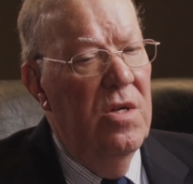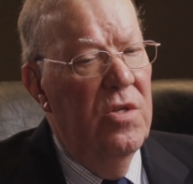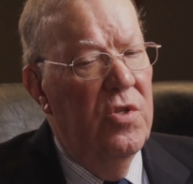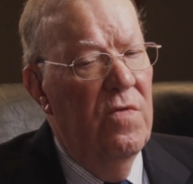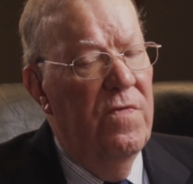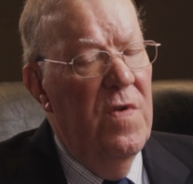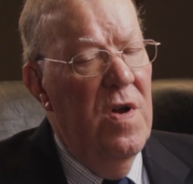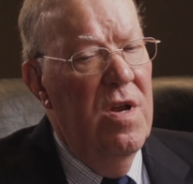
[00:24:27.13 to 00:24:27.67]

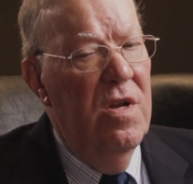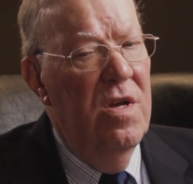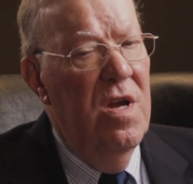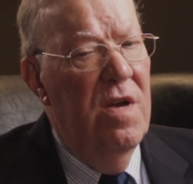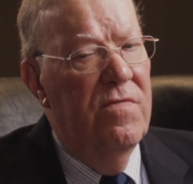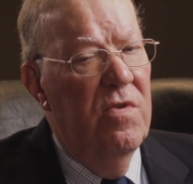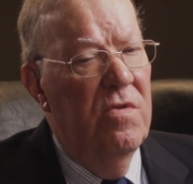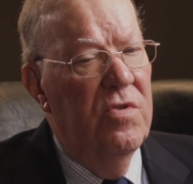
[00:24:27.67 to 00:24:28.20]
So
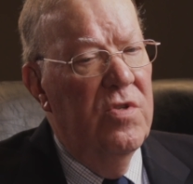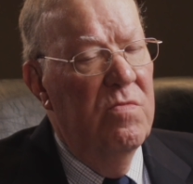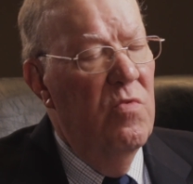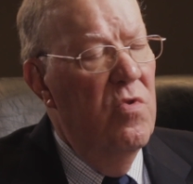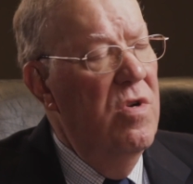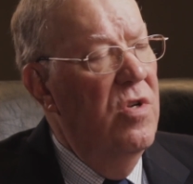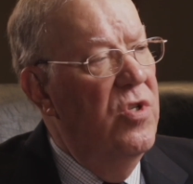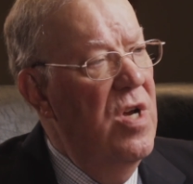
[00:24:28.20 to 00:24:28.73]
finally, after some
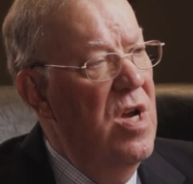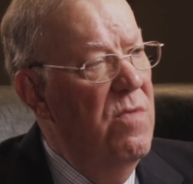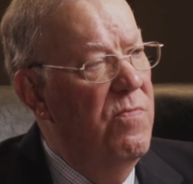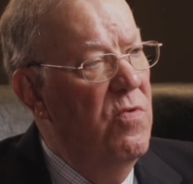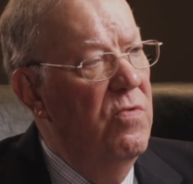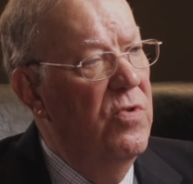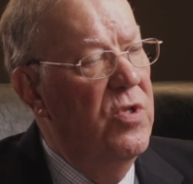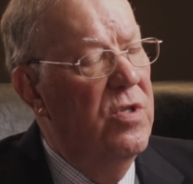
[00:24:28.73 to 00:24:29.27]
more
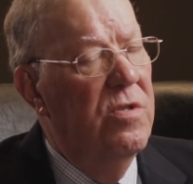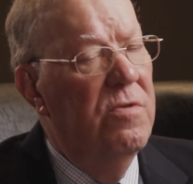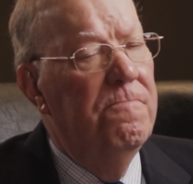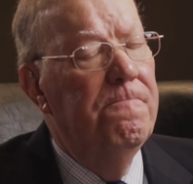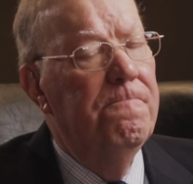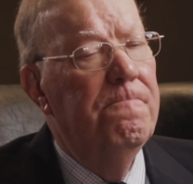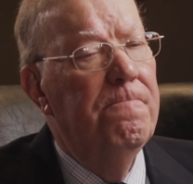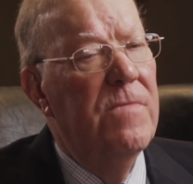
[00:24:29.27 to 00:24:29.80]
examples,
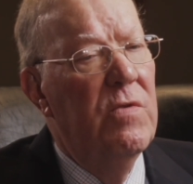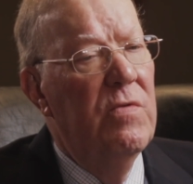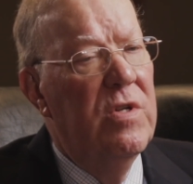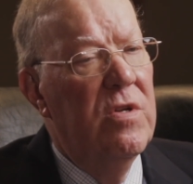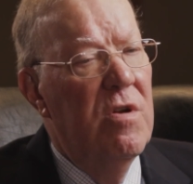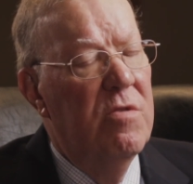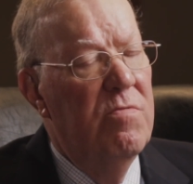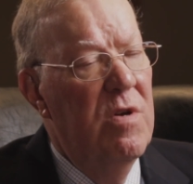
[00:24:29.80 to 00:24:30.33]
we
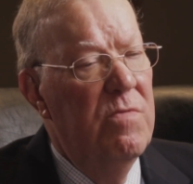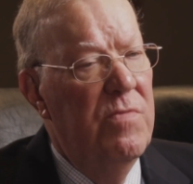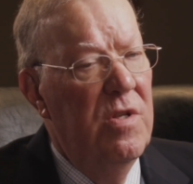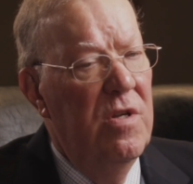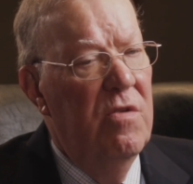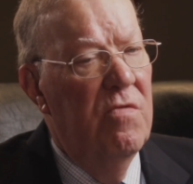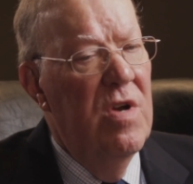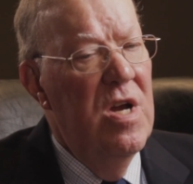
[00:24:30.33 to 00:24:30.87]
talked about
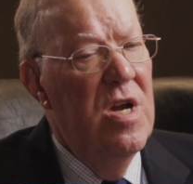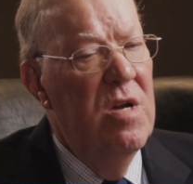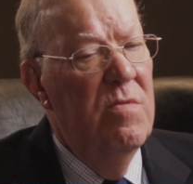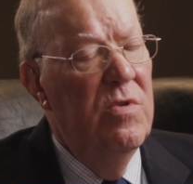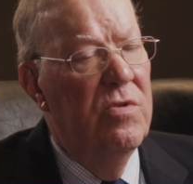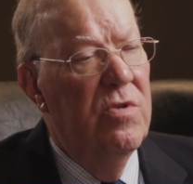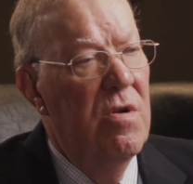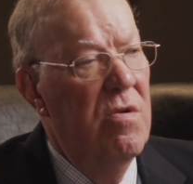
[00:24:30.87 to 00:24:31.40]
Billy
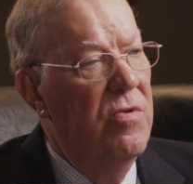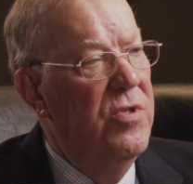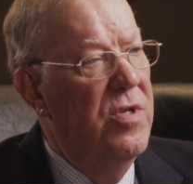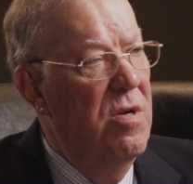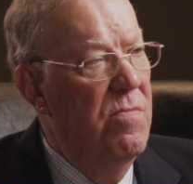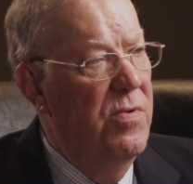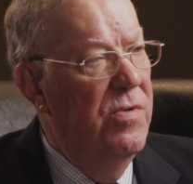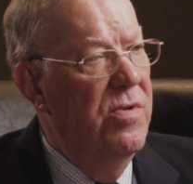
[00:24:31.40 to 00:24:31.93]
Graham and Charles
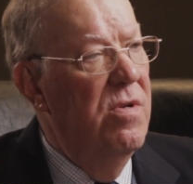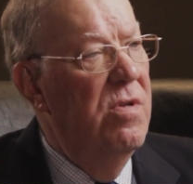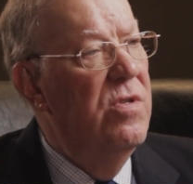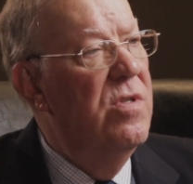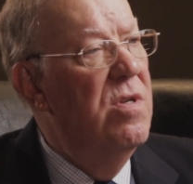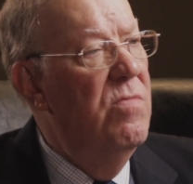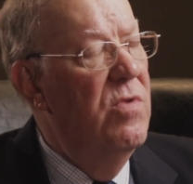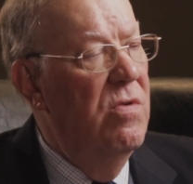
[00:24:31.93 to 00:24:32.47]
Templeton
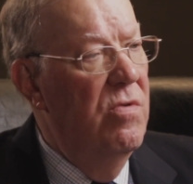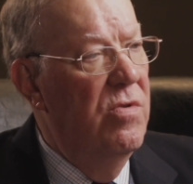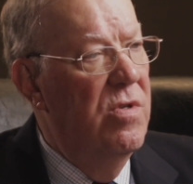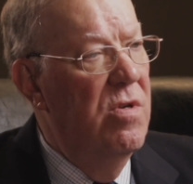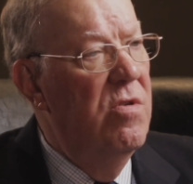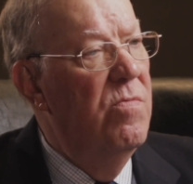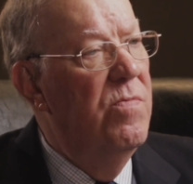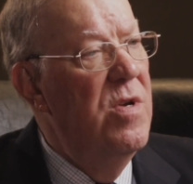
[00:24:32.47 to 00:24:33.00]
and some of
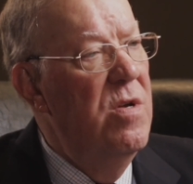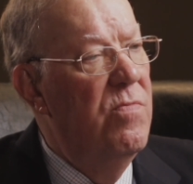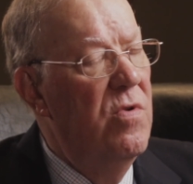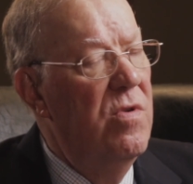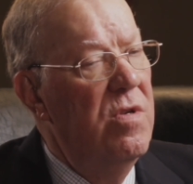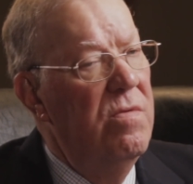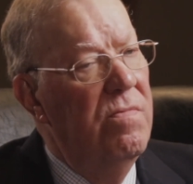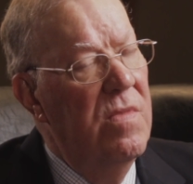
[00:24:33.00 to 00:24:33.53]
those other
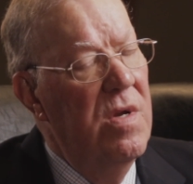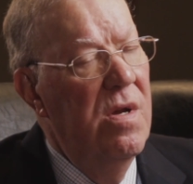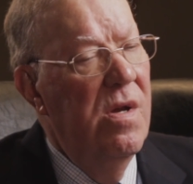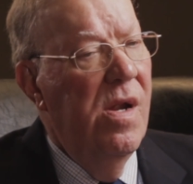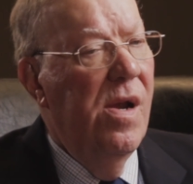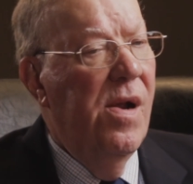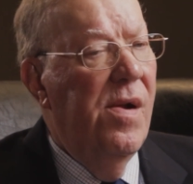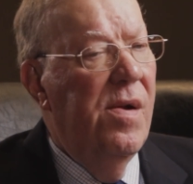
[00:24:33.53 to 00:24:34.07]
people that
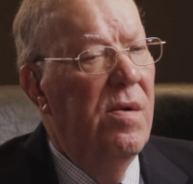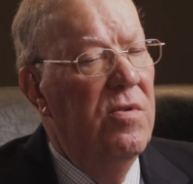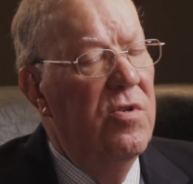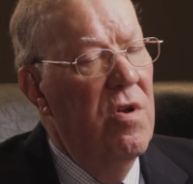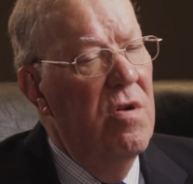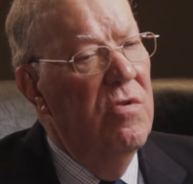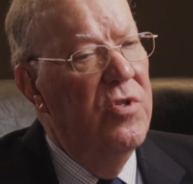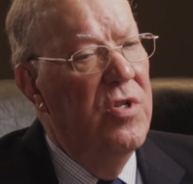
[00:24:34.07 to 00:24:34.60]

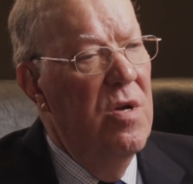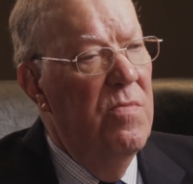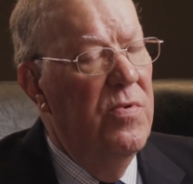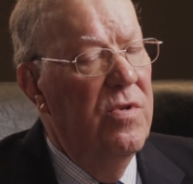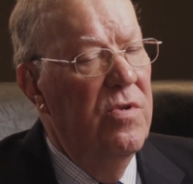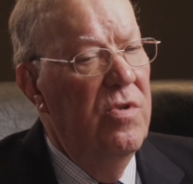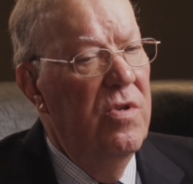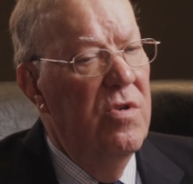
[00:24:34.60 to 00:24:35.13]
Charles
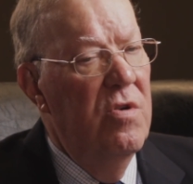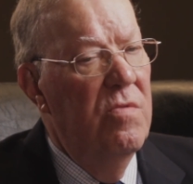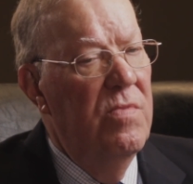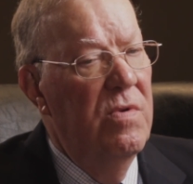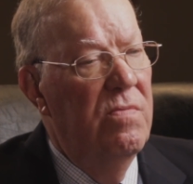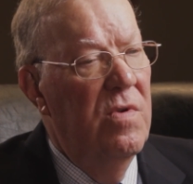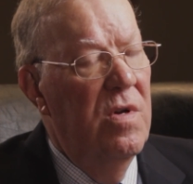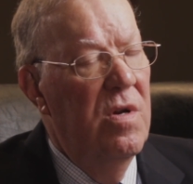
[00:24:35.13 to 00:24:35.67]
Templeton, you know,
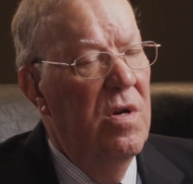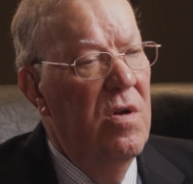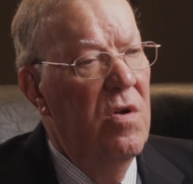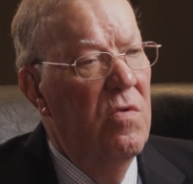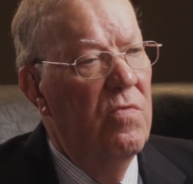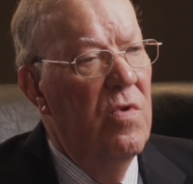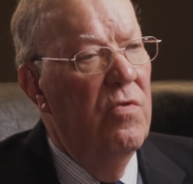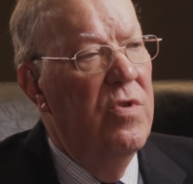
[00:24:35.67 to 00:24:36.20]

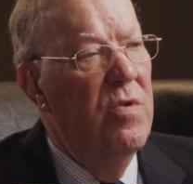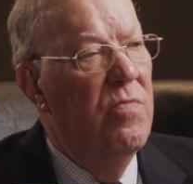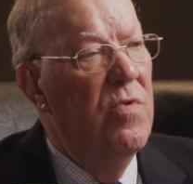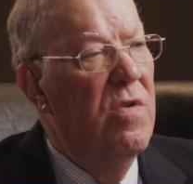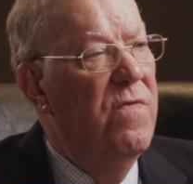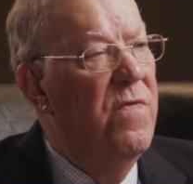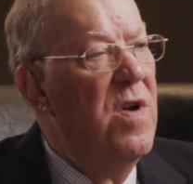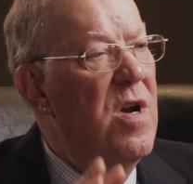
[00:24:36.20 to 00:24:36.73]
wrote the
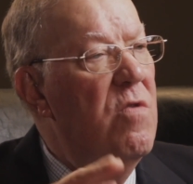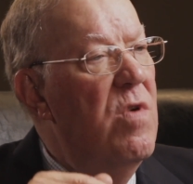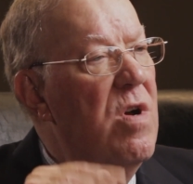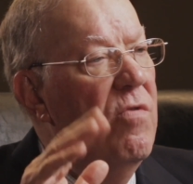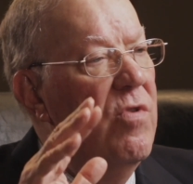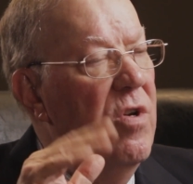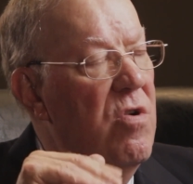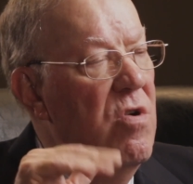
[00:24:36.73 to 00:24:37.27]
book
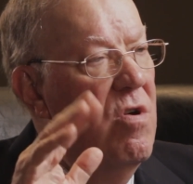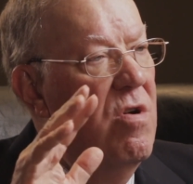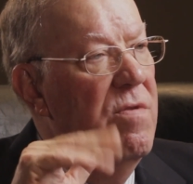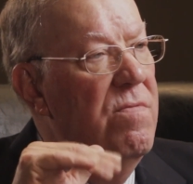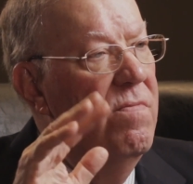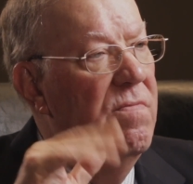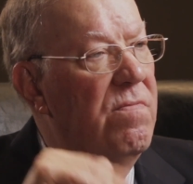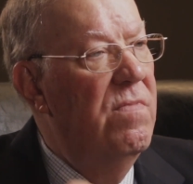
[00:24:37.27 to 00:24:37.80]
Farewell to
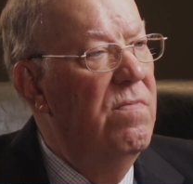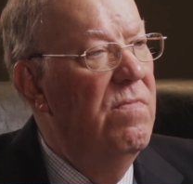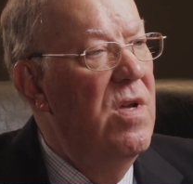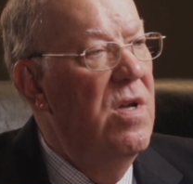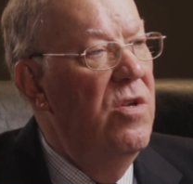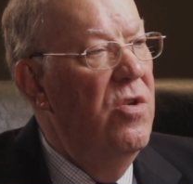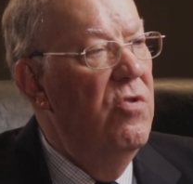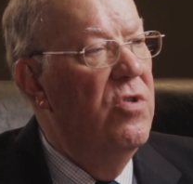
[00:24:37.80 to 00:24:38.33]
God.
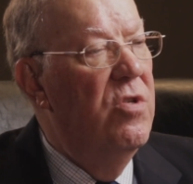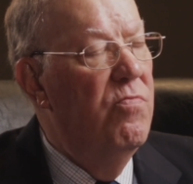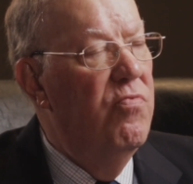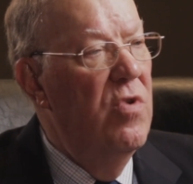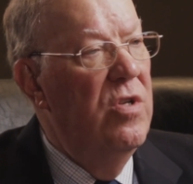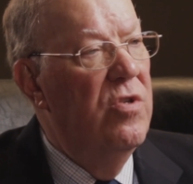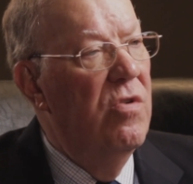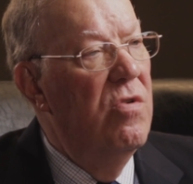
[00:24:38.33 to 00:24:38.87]
Used to
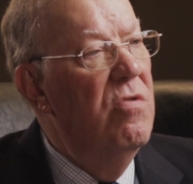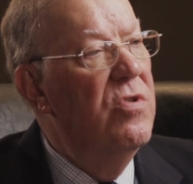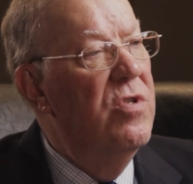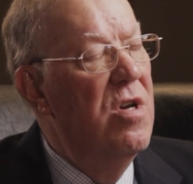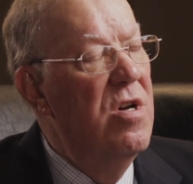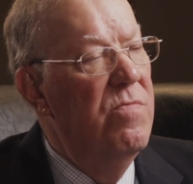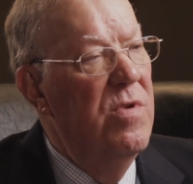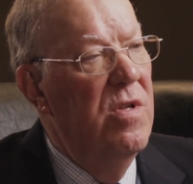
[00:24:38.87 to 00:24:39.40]
preach
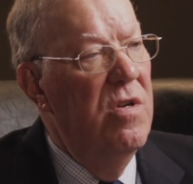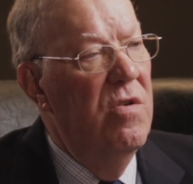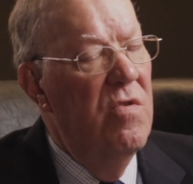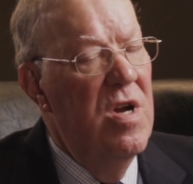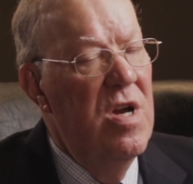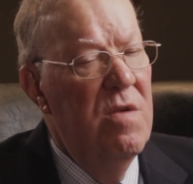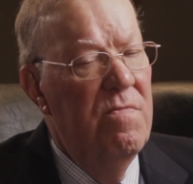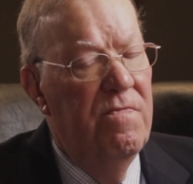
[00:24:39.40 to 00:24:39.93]
alongside Billy
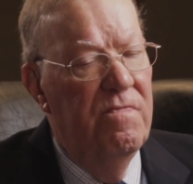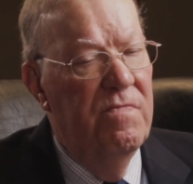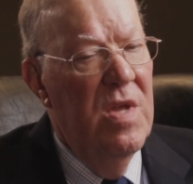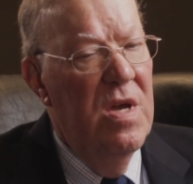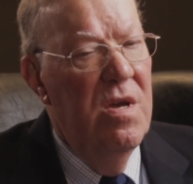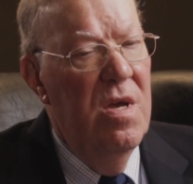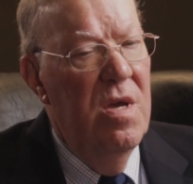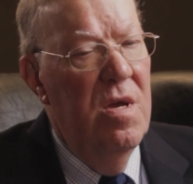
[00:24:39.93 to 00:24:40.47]
Graham,
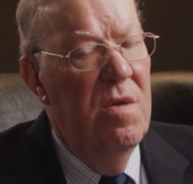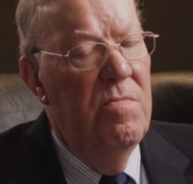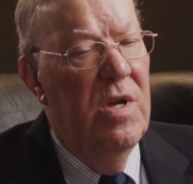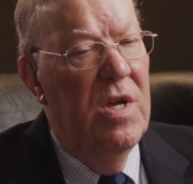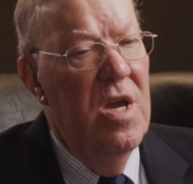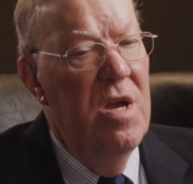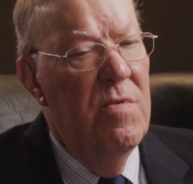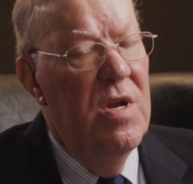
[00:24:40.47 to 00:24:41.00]

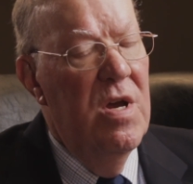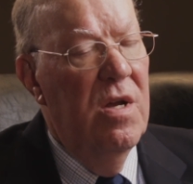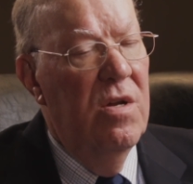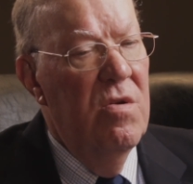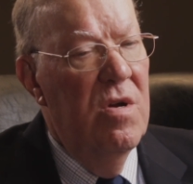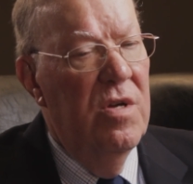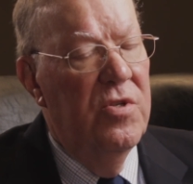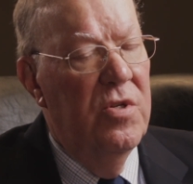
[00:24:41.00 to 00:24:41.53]
became an
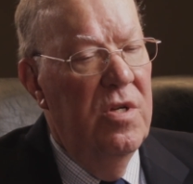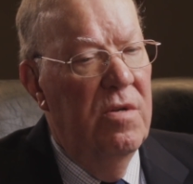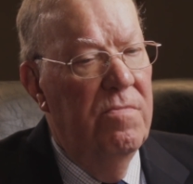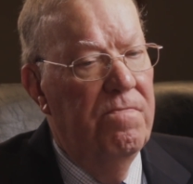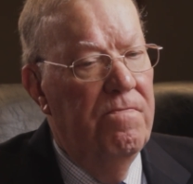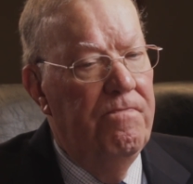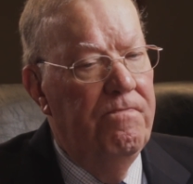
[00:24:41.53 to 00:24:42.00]
agnostic.